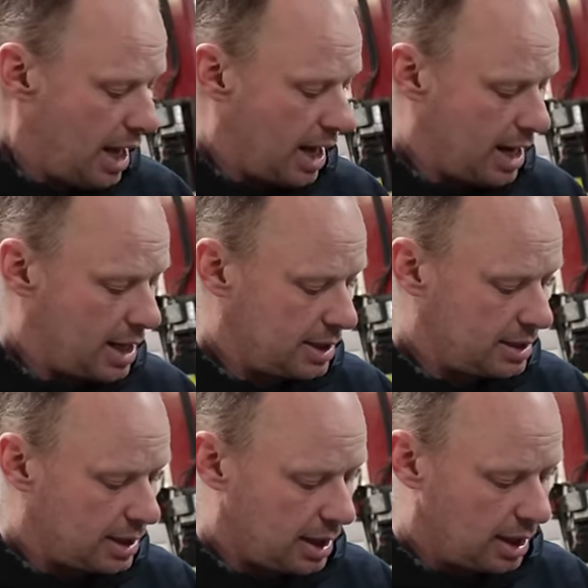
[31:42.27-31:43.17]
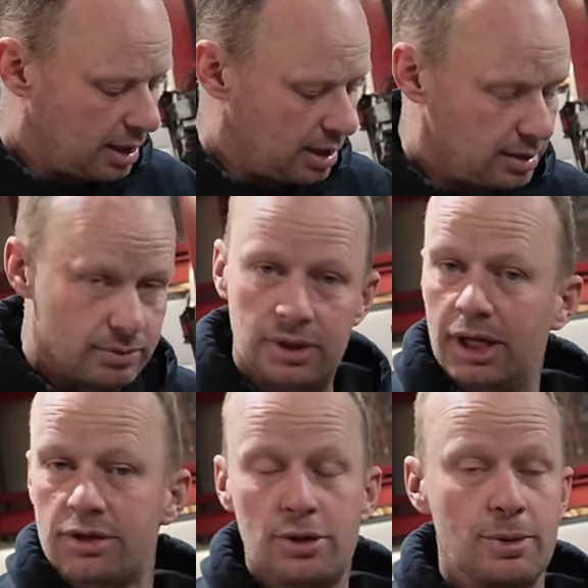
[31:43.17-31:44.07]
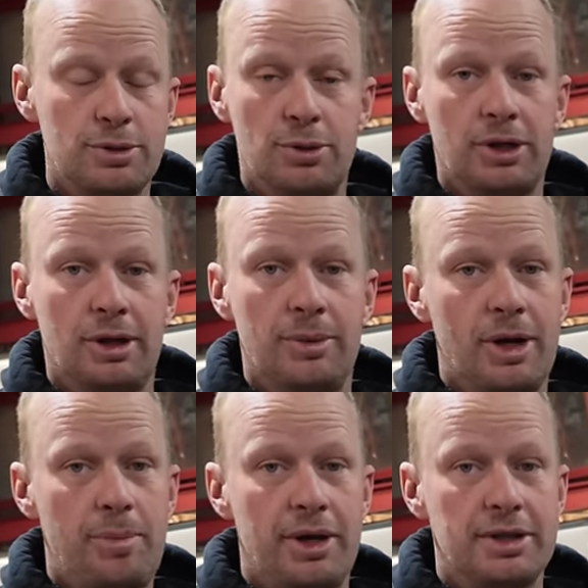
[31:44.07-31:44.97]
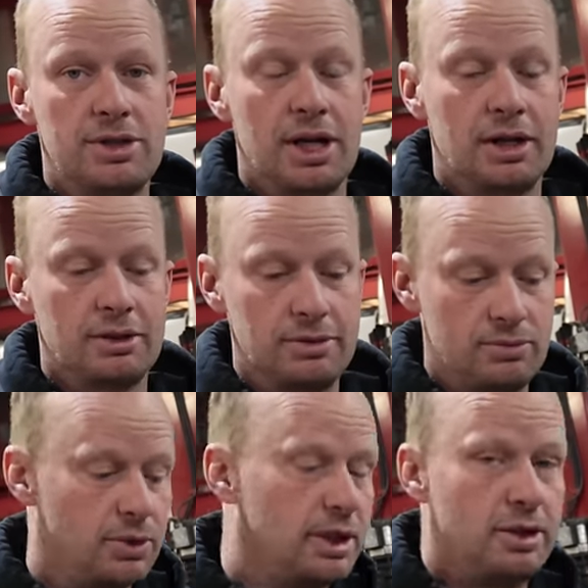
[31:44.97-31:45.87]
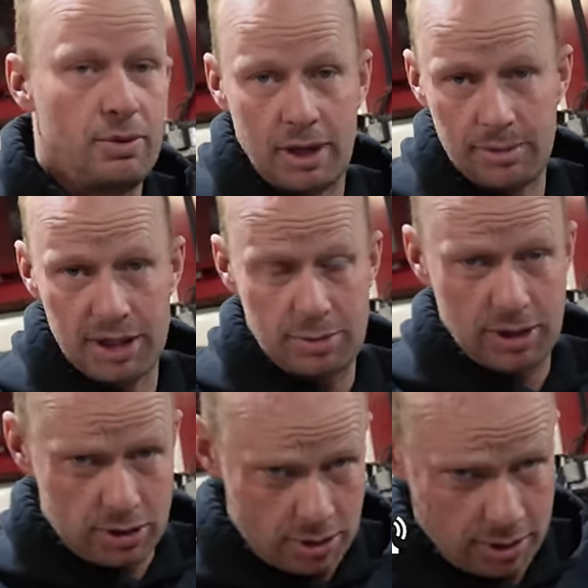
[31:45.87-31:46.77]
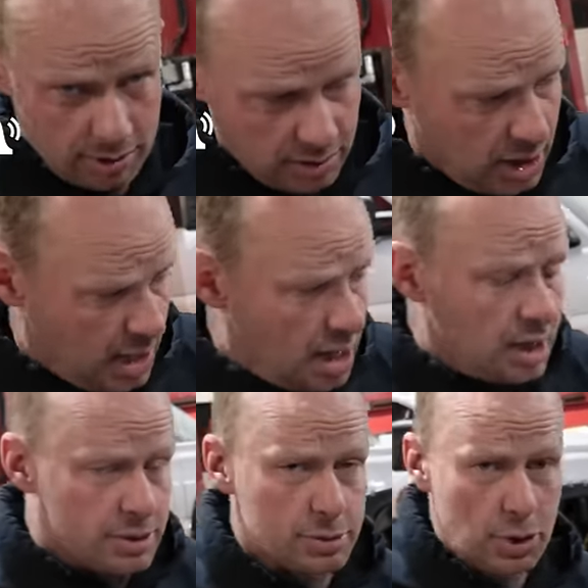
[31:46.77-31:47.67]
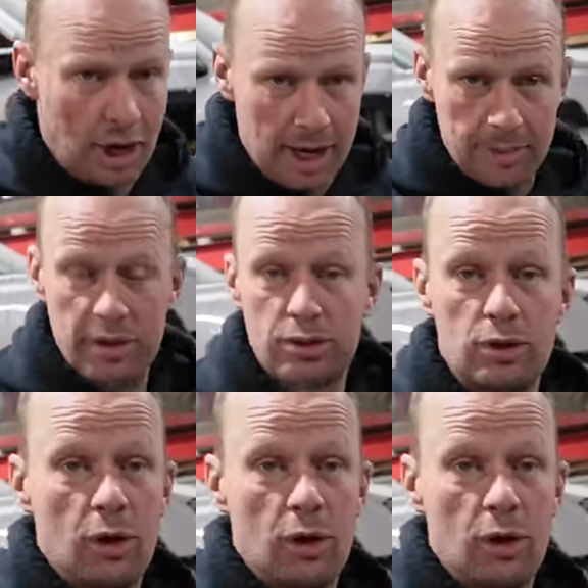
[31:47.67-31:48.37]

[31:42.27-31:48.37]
And uh, we got so much more coming up on the channel. You really don't wanna miss. Make sure you subscribe so you